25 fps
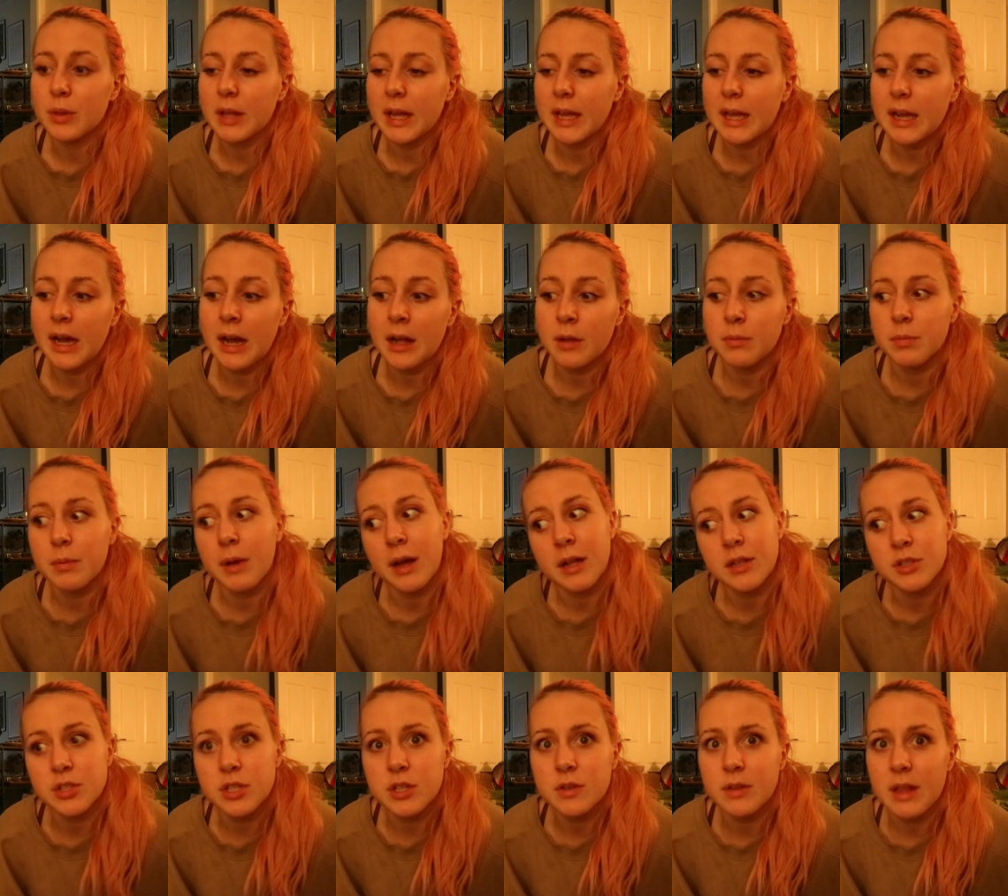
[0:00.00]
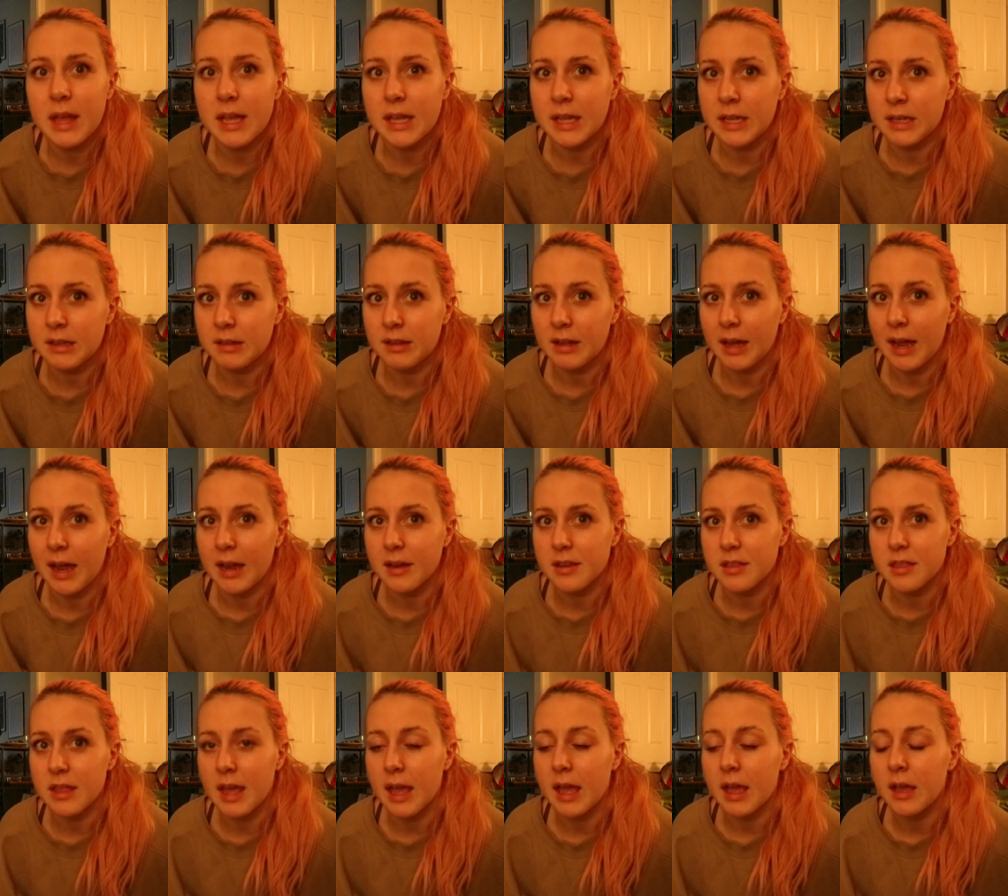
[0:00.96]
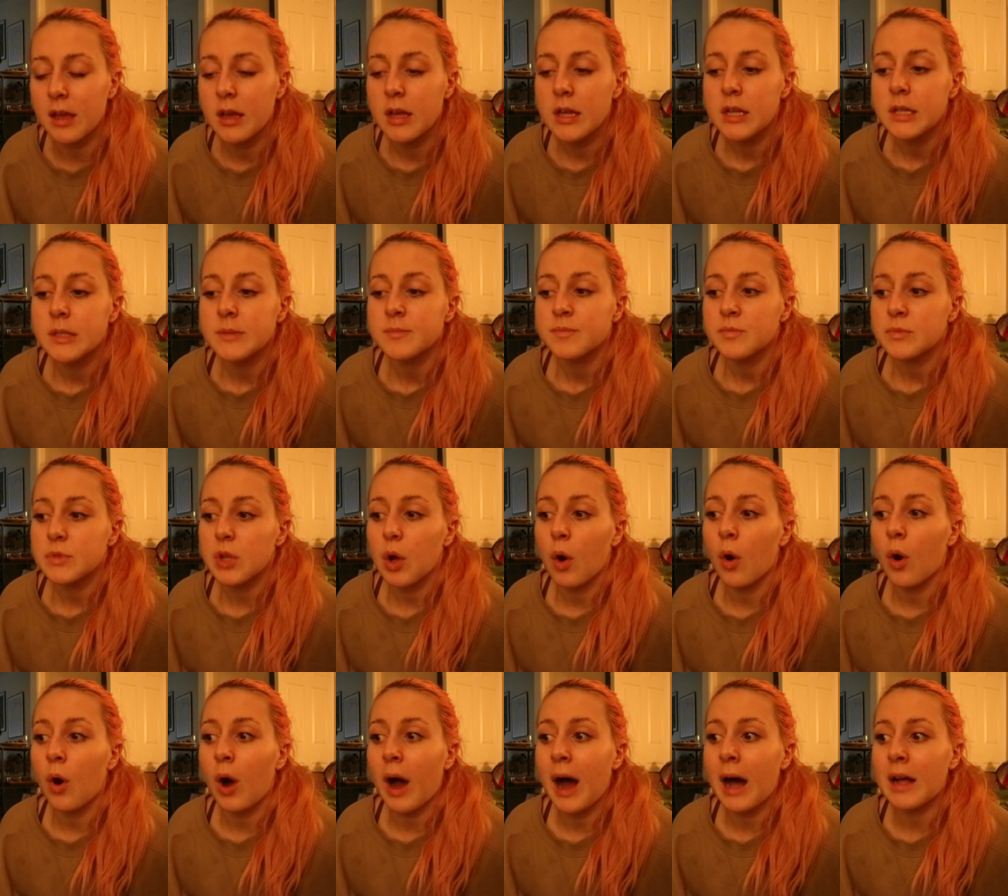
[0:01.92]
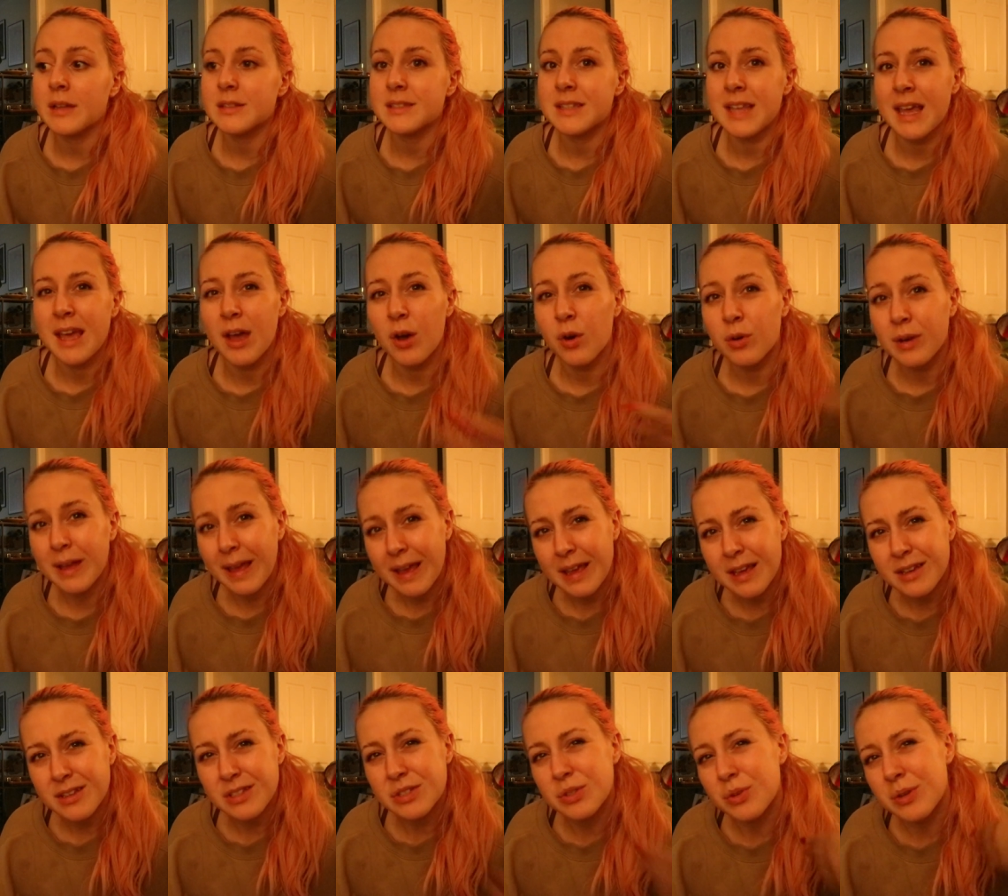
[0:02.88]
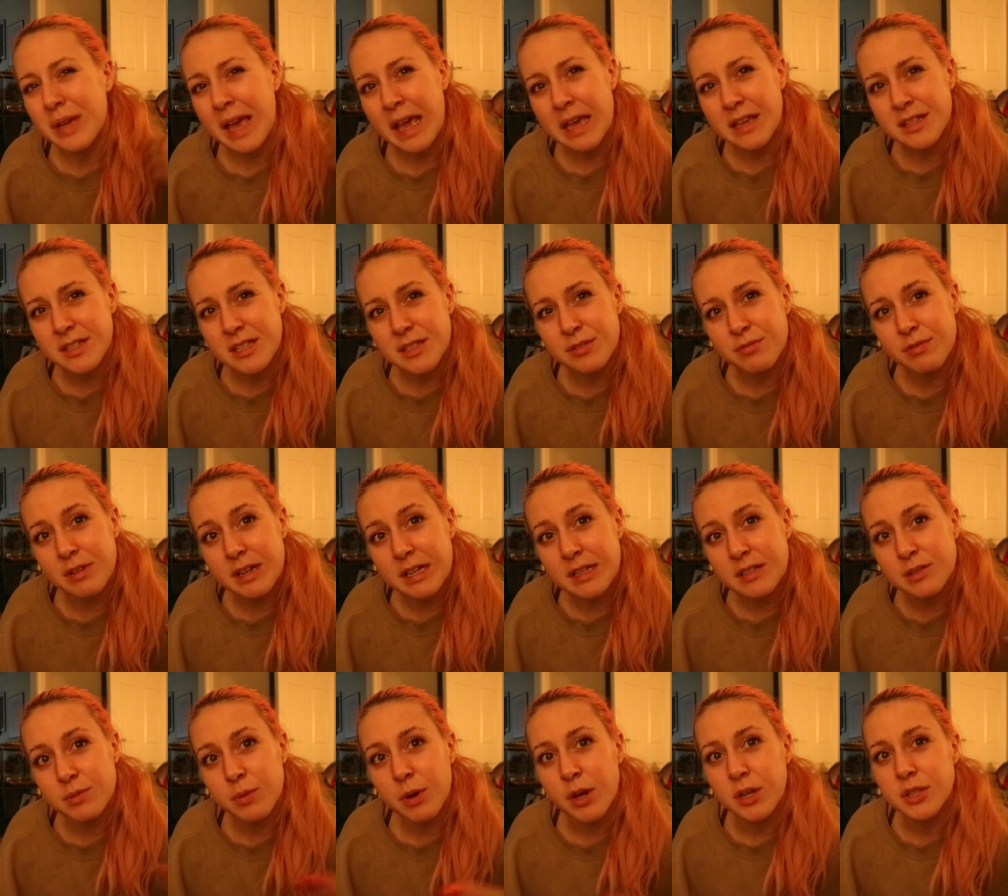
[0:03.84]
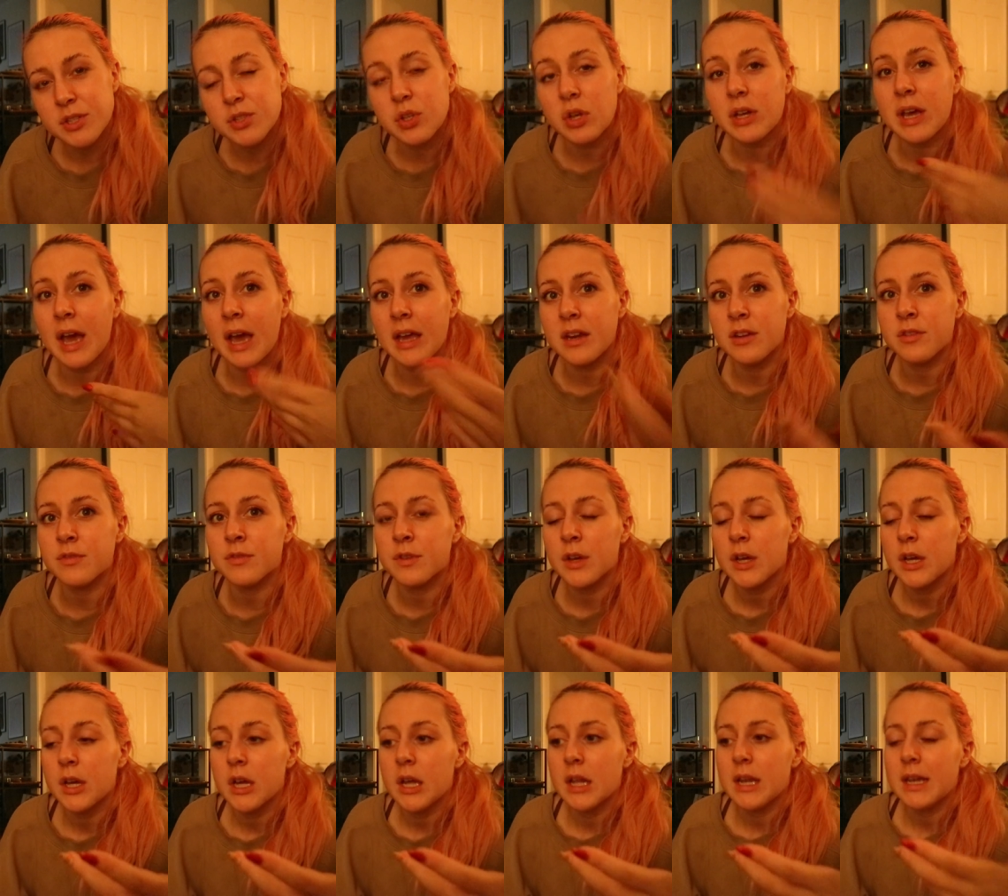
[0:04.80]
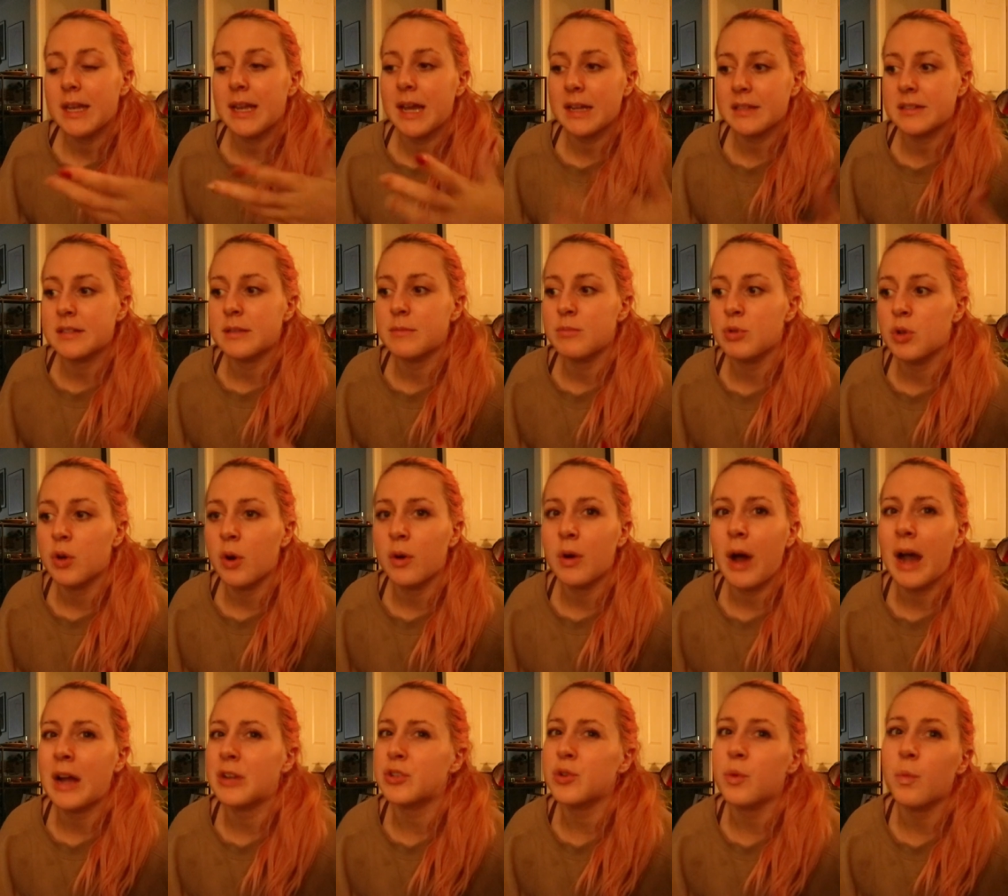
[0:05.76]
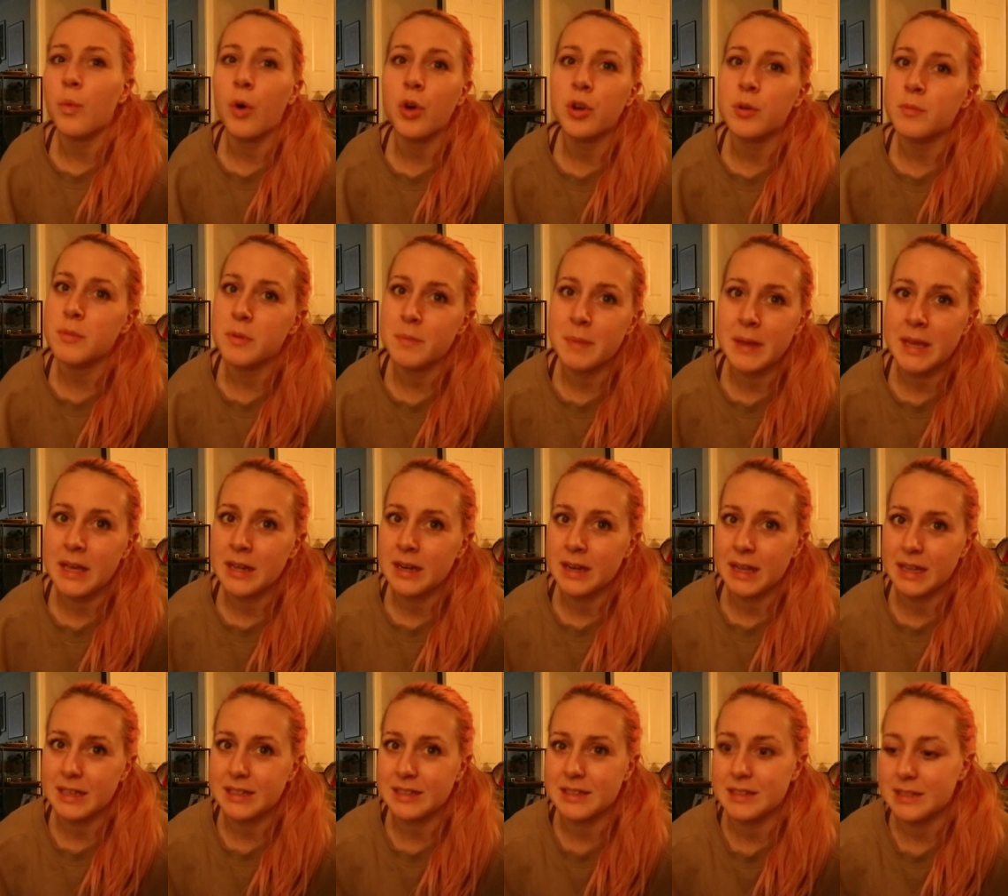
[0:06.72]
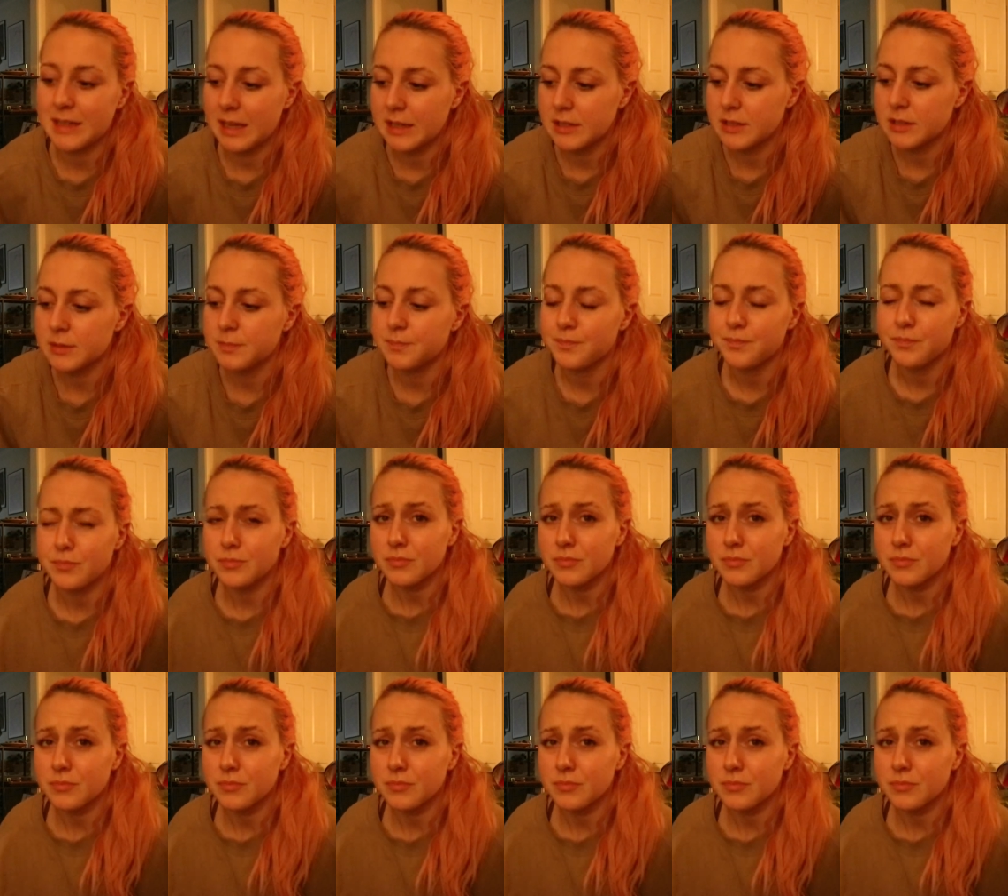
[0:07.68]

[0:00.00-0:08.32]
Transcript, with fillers: Like I'll do like a little head thing, or I'll say okay, because okay is his release word, so it kind of lets him know I don't want him to be in like a sit.